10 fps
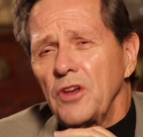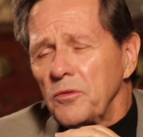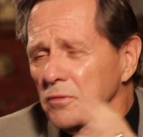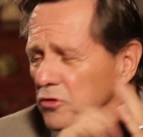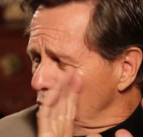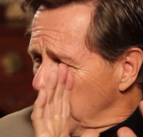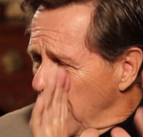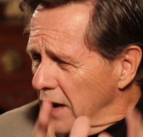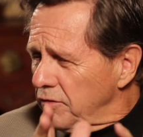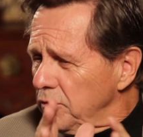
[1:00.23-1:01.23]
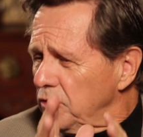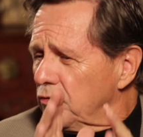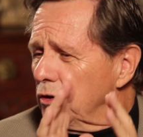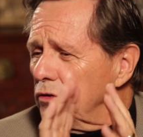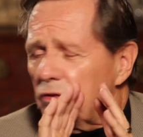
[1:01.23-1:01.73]
Don't hide from the
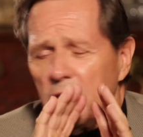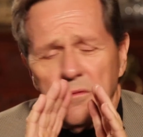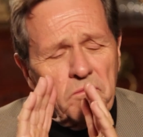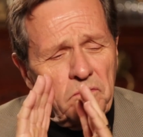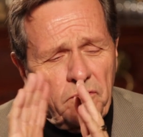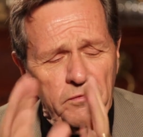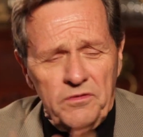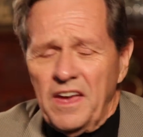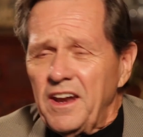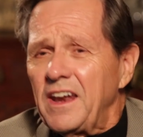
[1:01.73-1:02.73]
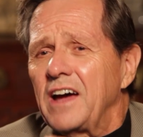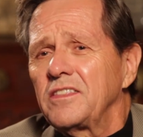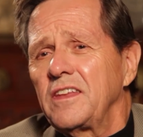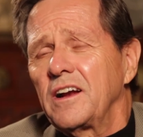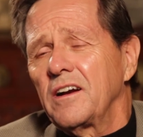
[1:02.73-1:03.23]
truth. Get it
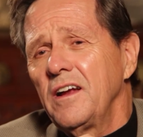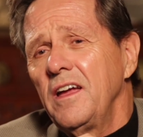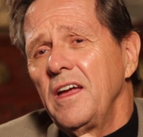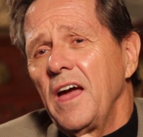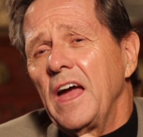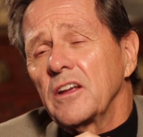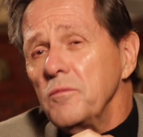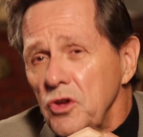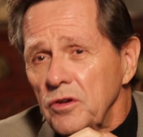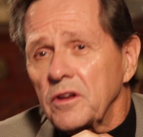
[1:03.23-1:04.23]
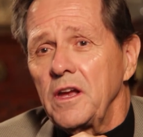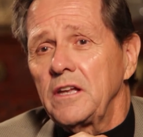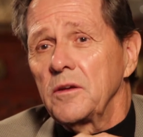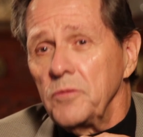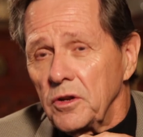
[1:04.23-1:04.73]
out there. And
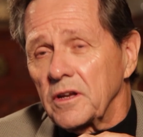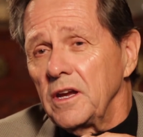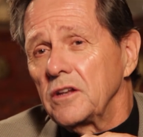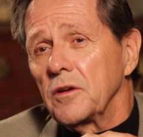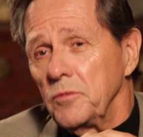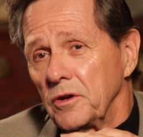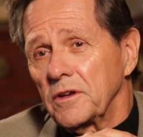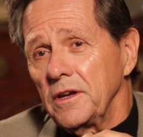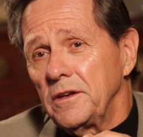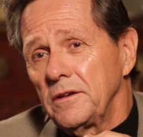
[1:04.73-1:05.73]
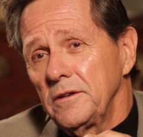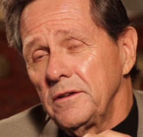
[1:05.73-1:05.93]
communicate, communicate, communicate.